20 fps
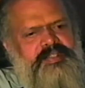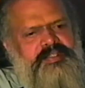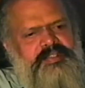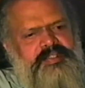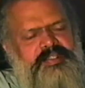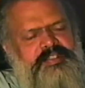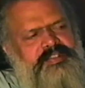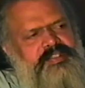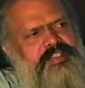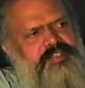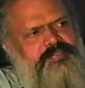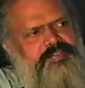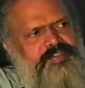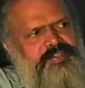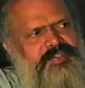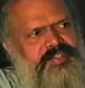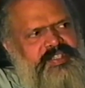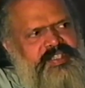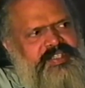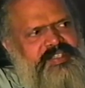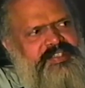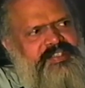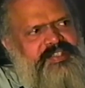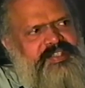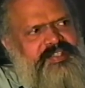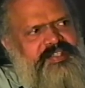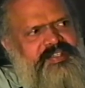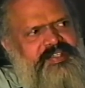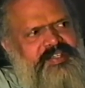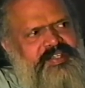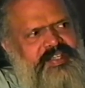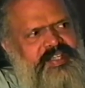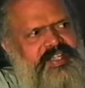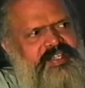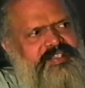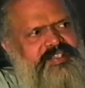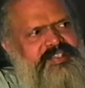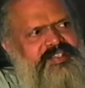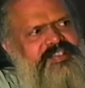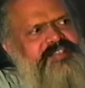they just forgot us and
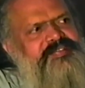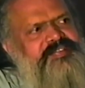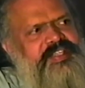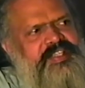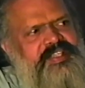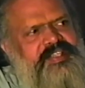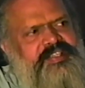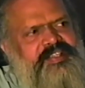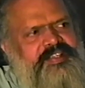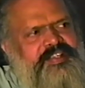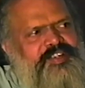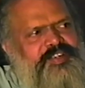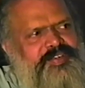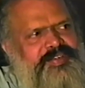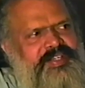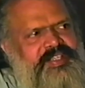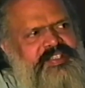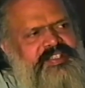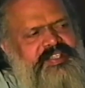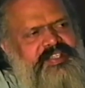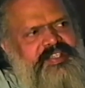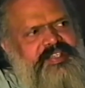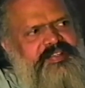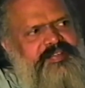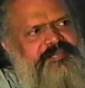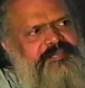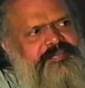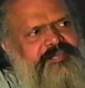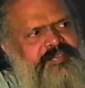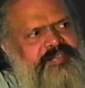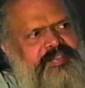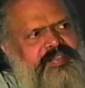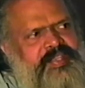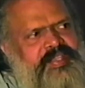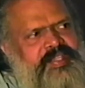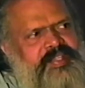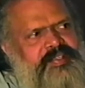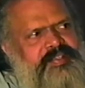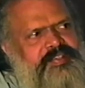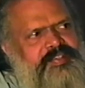reacted very honestly.
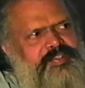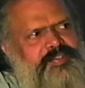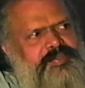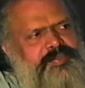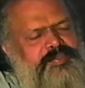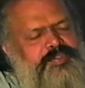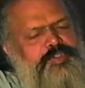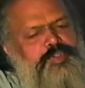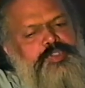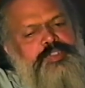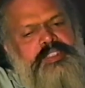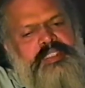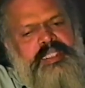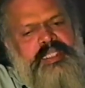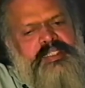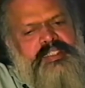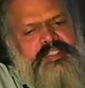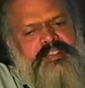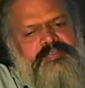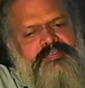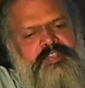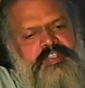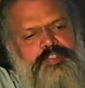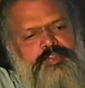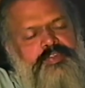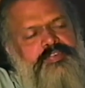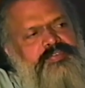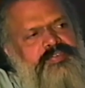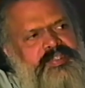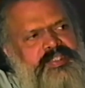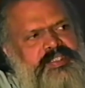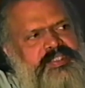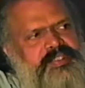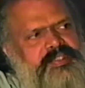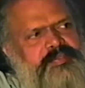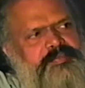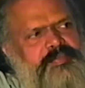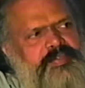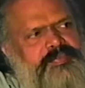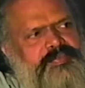So those reactions we took first
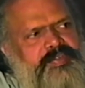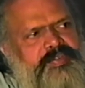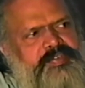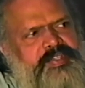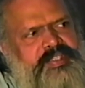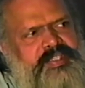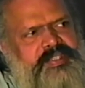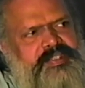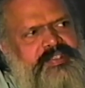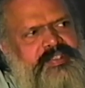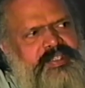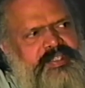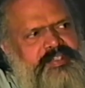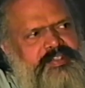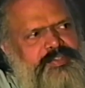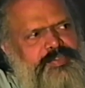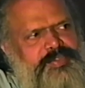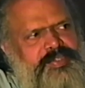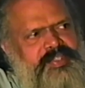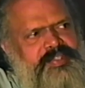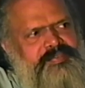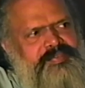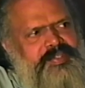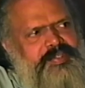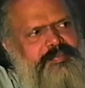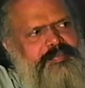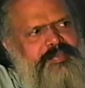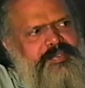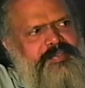before we started shooting the video.